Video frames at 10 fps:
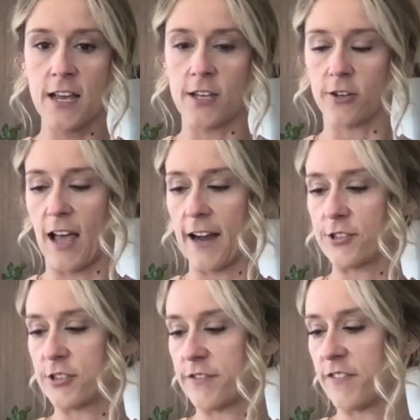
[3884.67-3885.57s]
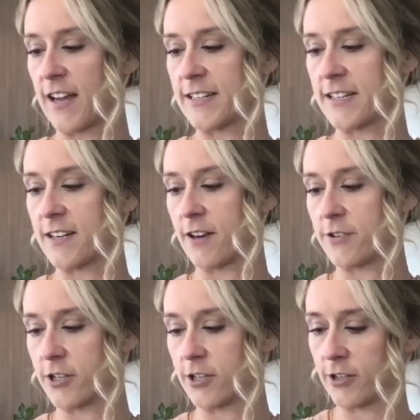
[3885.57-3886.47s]
you'll actually find it
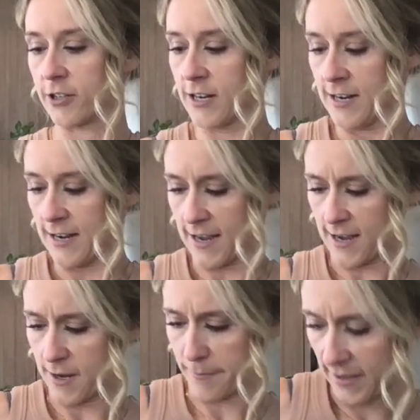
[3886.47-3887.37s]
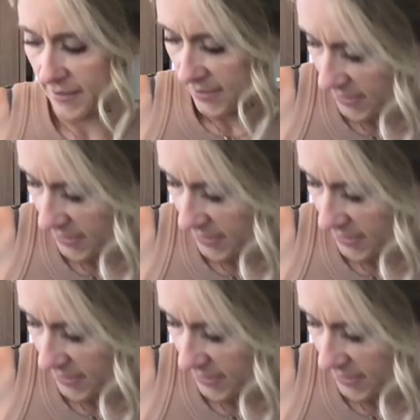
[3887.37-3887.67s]
under, I think